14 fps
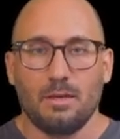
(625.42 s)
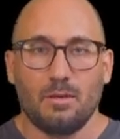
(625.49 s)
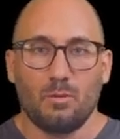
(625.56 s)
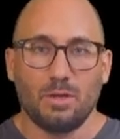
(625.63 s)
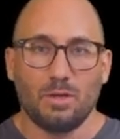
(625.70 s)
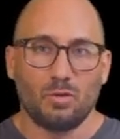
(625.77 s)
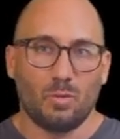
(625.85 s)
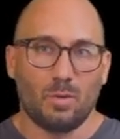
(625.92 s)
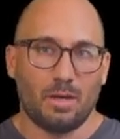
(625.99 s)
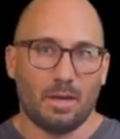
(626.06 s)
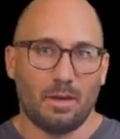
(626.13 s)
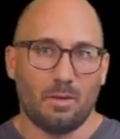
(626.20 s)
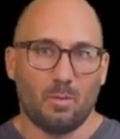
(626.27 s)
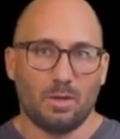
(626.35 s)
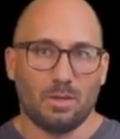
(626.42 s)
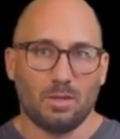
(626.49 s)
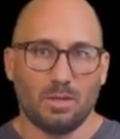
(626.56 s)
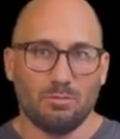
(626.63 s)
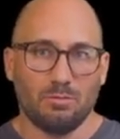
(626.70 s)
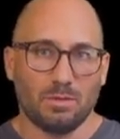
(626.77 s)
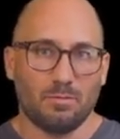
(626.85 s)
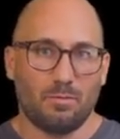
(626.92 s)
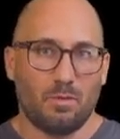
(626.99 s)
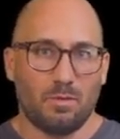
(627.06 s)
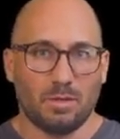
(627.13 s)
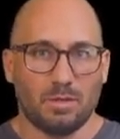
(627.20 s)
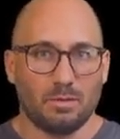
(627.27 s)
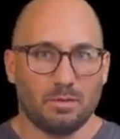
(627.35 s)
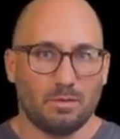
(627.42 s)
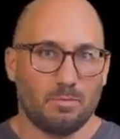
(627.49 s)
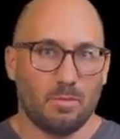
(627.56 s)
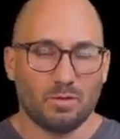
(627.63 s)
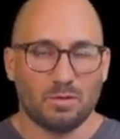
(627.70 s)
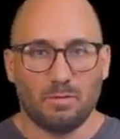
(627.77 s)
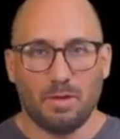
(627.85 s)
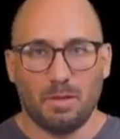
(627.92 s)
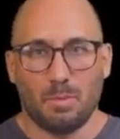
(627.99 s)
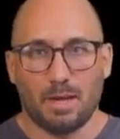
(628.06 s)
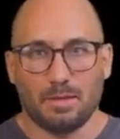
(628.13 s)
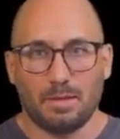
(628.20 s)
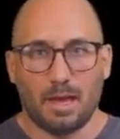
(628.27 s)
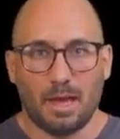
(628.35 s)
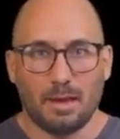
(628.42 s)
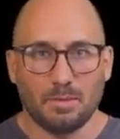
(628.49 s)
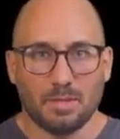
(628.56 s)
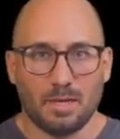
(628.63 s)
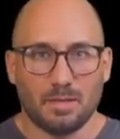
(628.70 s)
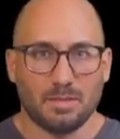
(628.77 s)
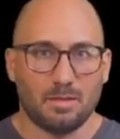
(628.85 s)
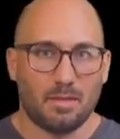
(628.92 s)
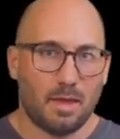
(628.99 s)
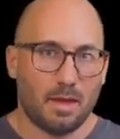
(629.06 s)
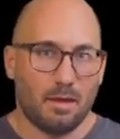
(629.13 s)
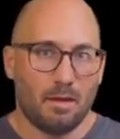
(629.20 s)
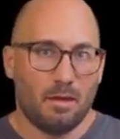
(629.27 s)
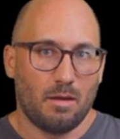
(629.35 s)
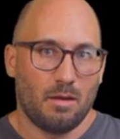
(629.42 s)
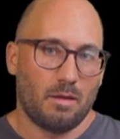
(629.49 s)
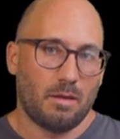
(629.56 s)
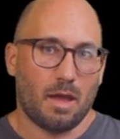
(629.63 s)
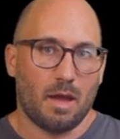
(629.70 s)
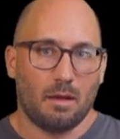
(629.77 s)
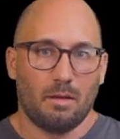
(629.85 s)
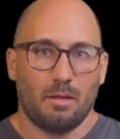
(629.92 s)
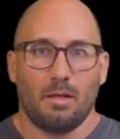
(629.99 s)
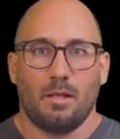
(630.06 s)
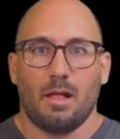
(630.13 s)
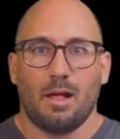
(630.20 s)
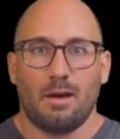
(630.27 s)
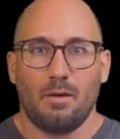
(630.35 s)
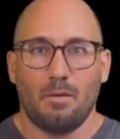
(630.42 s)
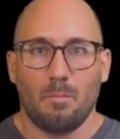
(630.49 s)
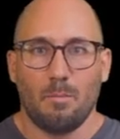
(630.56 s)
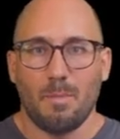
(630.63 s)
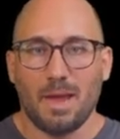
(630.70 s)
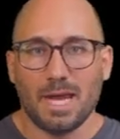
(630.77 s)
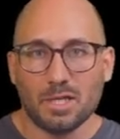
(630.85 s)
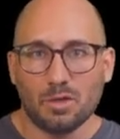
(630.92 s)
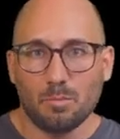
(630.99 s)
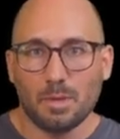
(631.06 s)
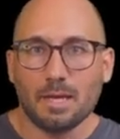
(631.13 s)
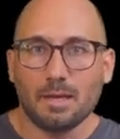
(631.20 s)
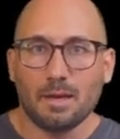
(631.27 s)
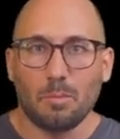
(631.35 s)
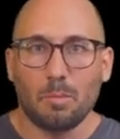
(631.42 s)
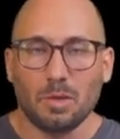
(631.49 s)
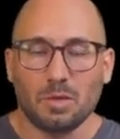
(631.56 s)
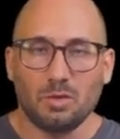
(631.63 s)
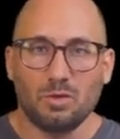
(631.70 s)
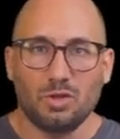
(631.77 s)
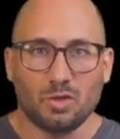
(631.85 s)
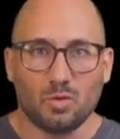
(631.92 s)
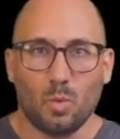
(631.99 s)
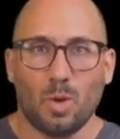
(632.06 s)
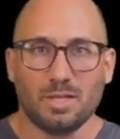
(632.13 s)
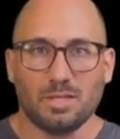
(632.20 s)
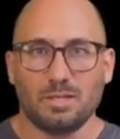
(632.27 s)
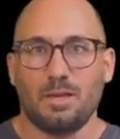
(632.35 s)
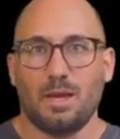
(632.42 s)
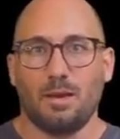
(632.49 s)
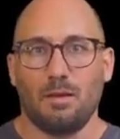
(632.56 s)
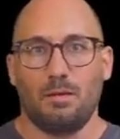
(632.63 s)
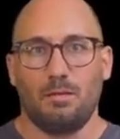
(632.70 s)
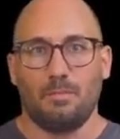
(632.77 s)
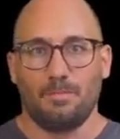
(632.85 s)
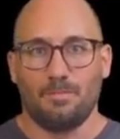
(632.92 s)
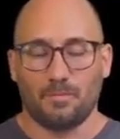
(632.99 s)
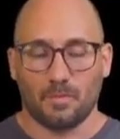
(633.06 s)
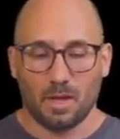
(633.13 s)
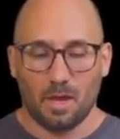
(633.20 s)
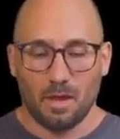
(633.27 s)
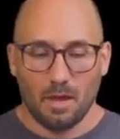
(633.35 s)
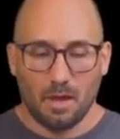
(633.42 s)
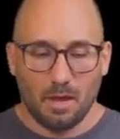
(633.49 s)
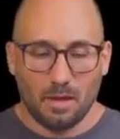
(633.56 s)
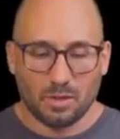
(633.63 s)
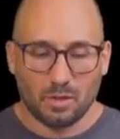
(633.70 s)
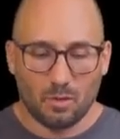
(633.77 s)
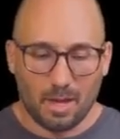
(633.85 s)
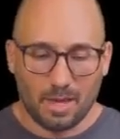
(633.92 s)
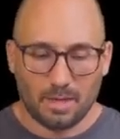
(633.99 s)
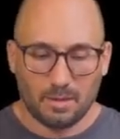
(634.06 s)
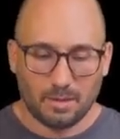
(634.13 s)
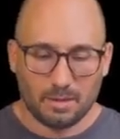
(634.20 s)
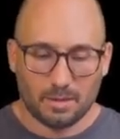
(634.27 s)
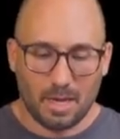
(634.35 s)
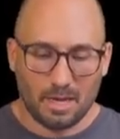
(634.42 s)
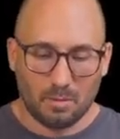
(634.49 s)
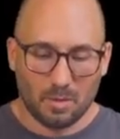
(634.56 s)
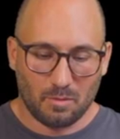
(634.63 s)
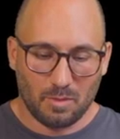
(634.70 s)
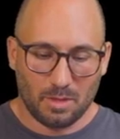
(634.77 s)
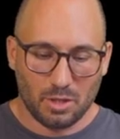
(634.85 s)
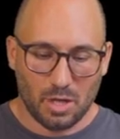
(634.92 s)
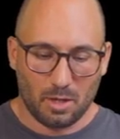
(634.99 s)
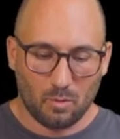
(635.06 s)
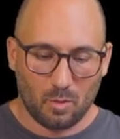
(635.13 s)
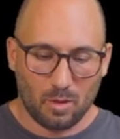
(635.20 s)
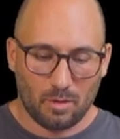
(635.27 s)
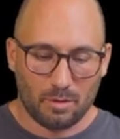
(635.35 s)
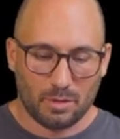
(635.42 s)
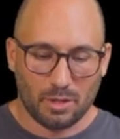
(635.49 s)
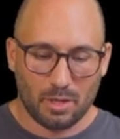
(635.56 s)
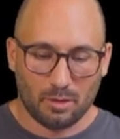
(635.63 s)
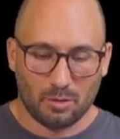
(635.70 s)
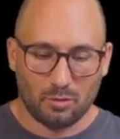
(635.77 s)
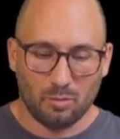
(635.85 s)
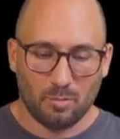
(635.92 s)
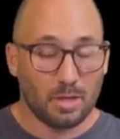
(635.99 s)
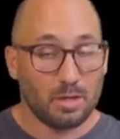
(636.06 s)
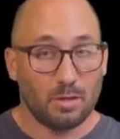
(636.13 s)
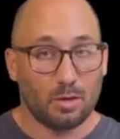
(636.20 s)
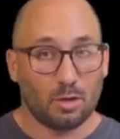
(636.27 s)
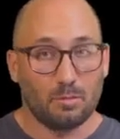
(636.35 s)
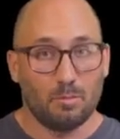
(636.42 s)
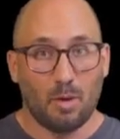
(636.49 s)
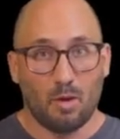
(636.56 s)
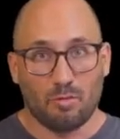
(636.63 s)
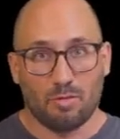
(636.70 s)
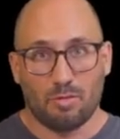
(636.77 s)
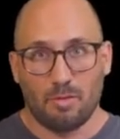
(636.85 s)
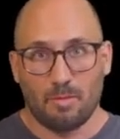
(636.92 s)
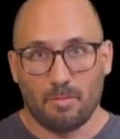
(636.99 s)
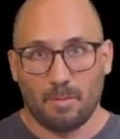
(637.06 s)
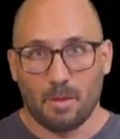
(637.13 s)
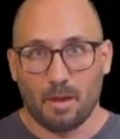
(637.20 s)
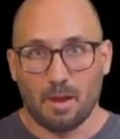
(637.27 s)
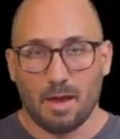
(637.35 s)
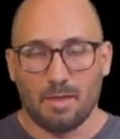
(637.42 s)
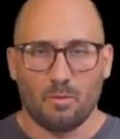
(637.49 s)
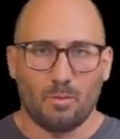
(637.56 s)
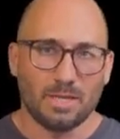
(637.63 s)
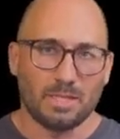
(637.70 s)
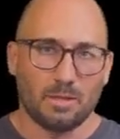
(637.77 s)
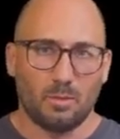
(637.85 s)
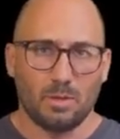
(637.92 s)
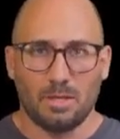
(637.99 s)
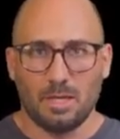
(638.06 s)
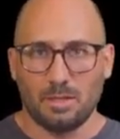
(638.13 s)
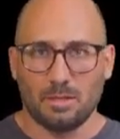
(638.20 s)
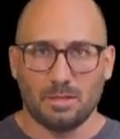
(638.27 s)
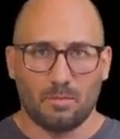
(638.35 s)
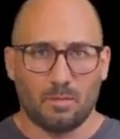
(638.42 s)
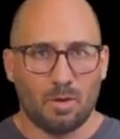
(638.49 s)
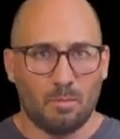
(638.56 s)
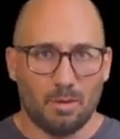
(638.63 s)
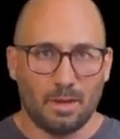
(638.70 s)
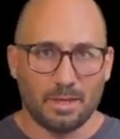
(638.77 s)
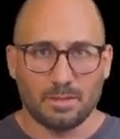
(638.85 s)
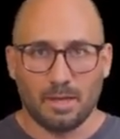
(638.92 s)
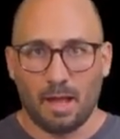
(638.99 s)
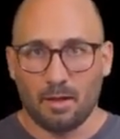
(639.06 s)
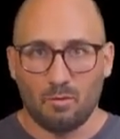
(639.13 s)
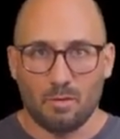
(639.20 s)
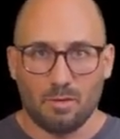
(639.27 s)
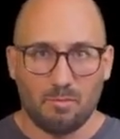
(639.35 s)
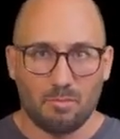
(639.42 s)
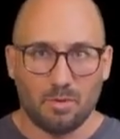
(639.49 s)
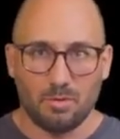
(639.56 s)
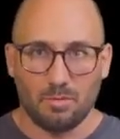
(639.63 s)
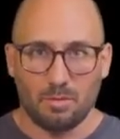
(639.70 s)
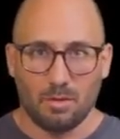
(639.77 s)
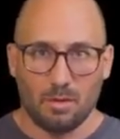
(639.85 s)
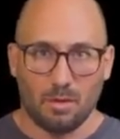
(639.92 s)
which one I want to use for most feedback types, as they are made to be coupled to just one signal. So I can decide between channel 1 or channel 2, but not both. Otherwise I would need some complex algorithm to